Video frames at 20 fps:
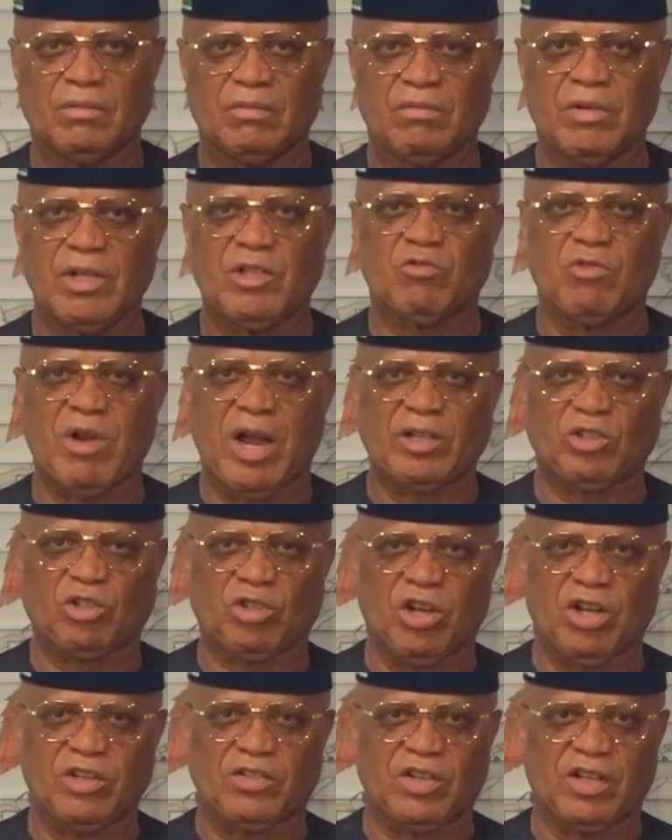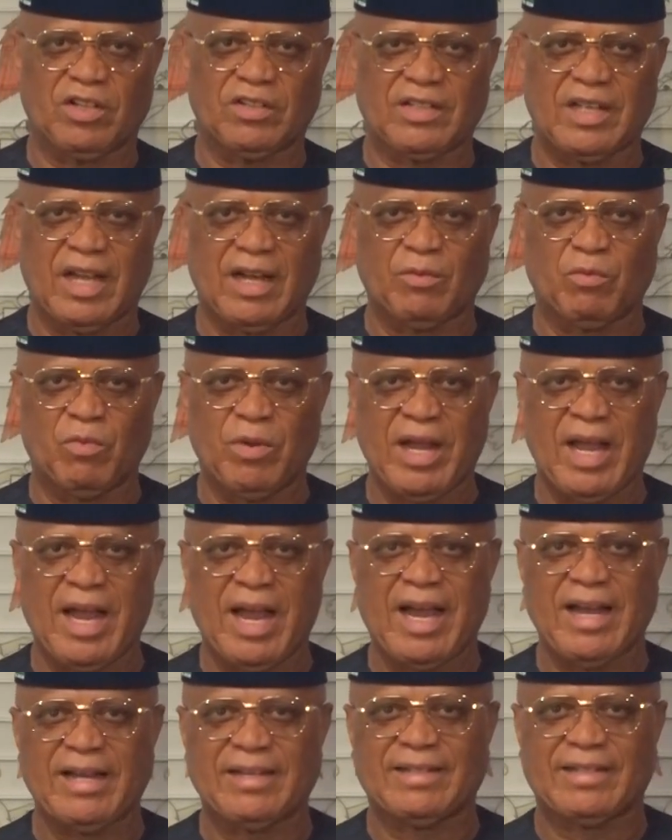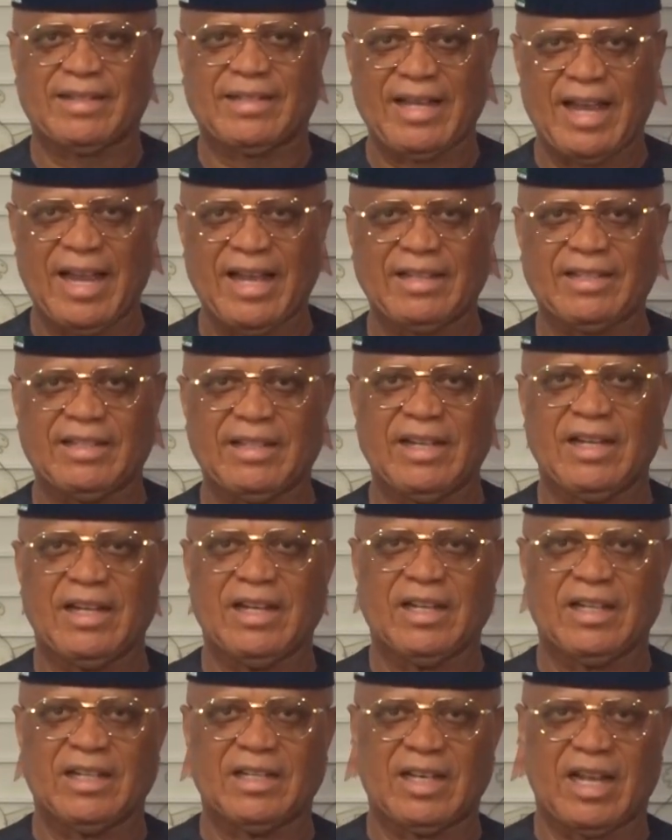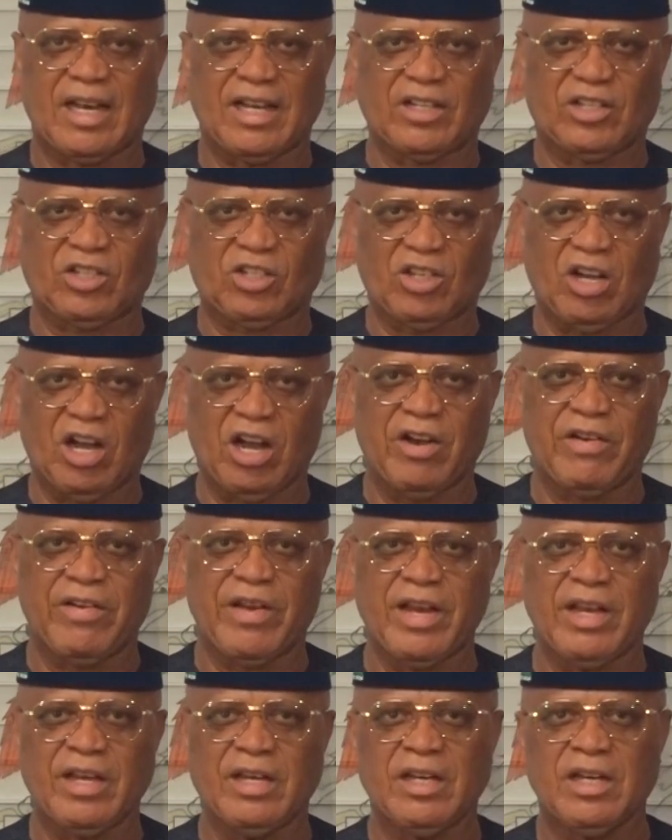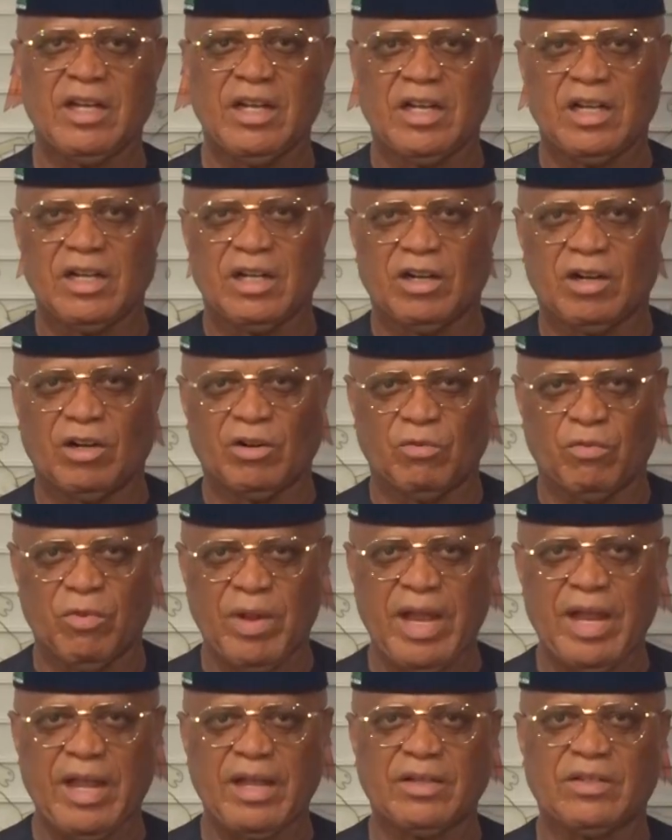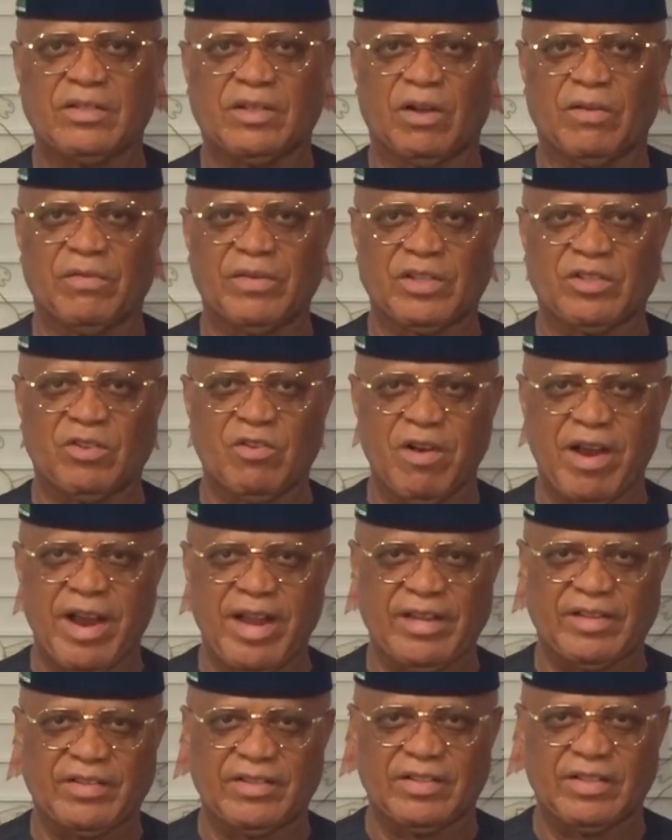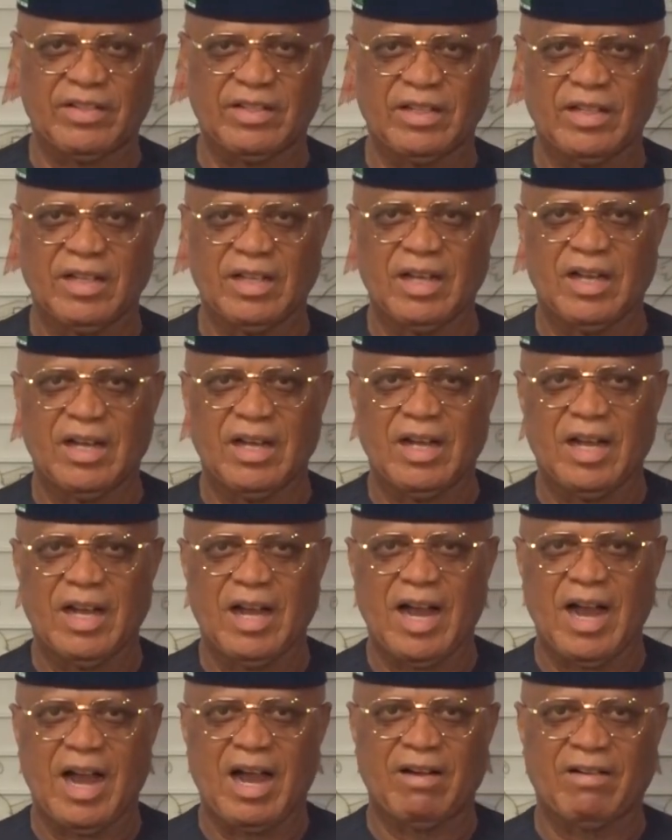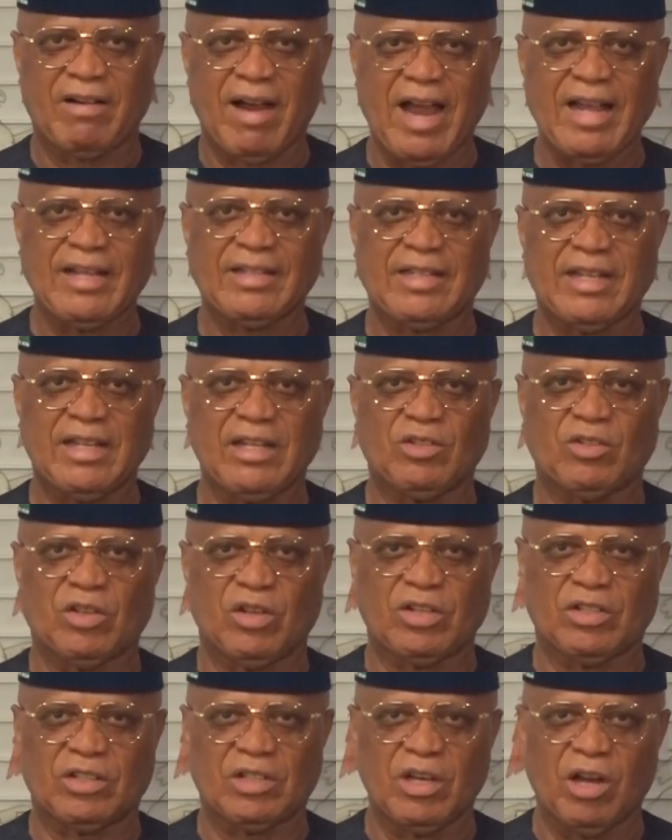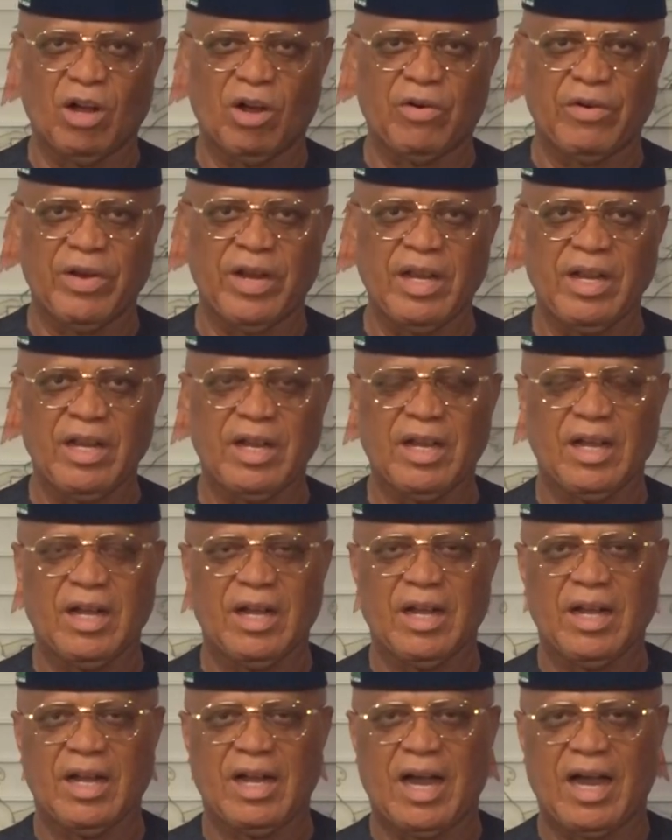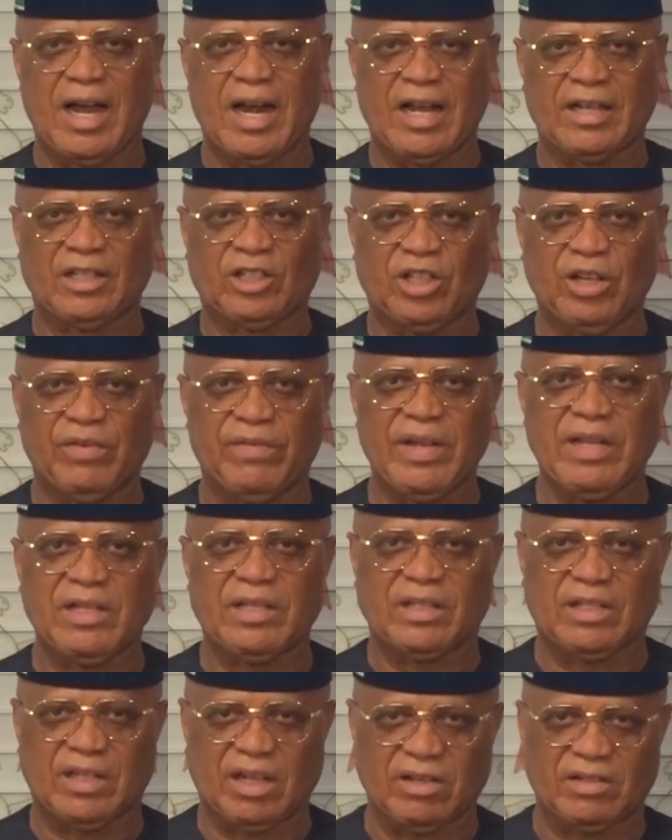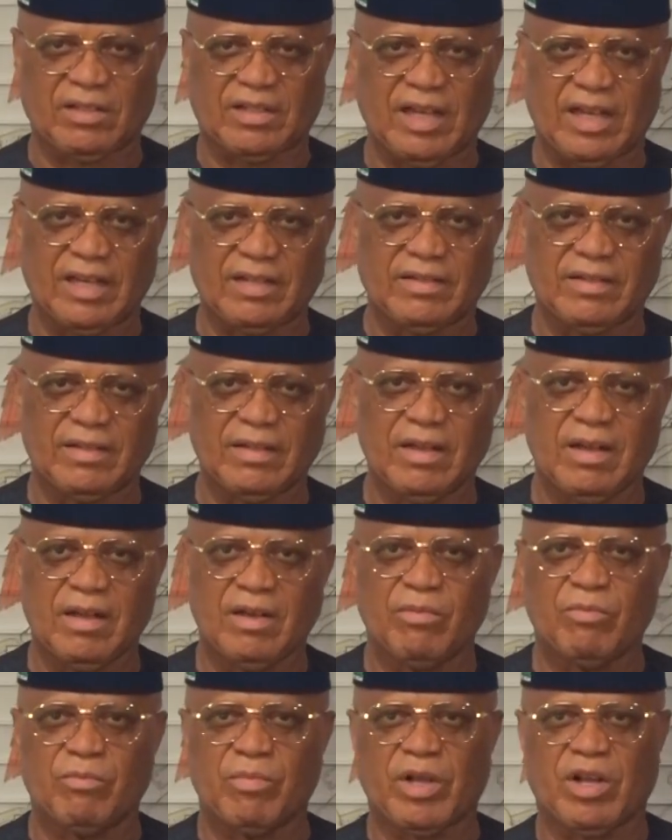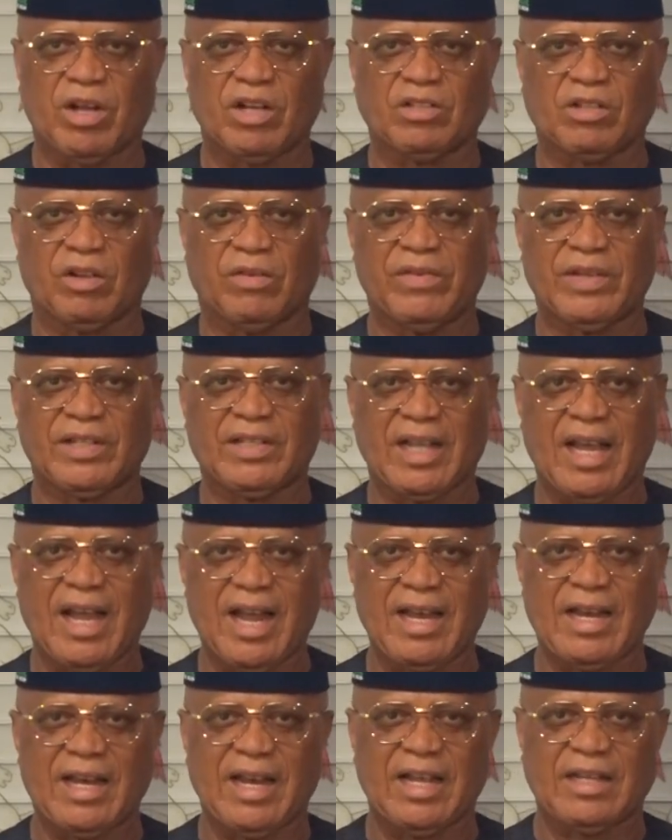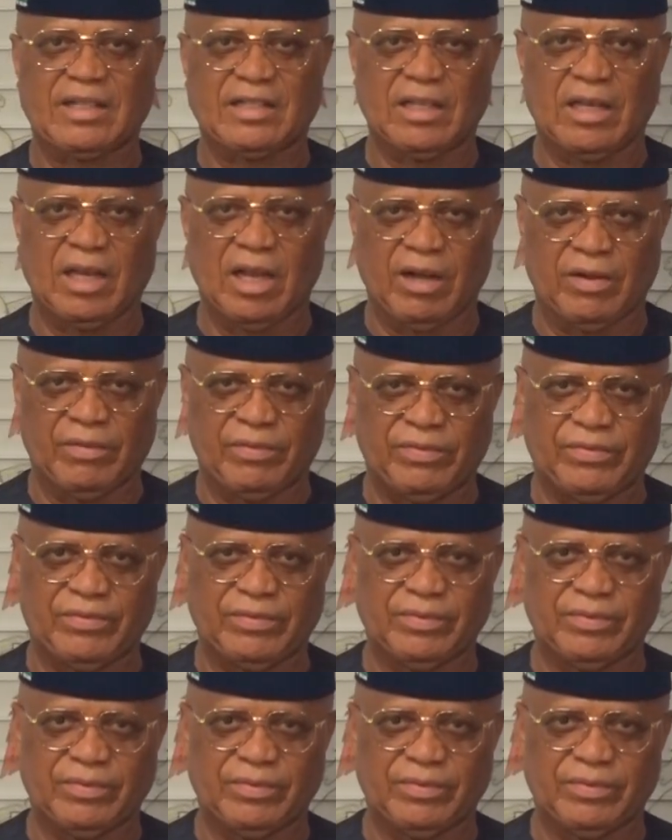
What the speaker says: which reassures us that we are a state that is soaring on wings of His grace, arising to His glory and achieving success because of His endless love.